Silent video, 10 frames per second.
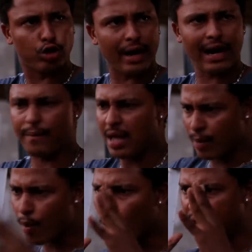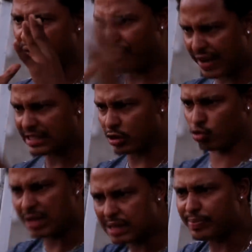join them. Make we invest
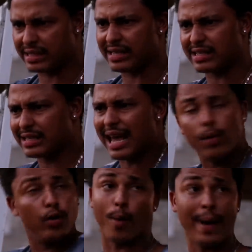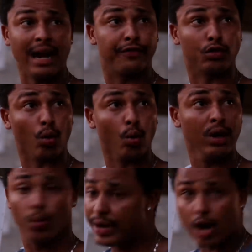into this business. Charlie, we go benefit too.
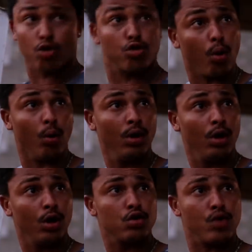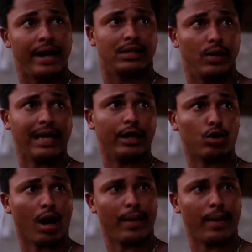We dey grow. You understand what I talk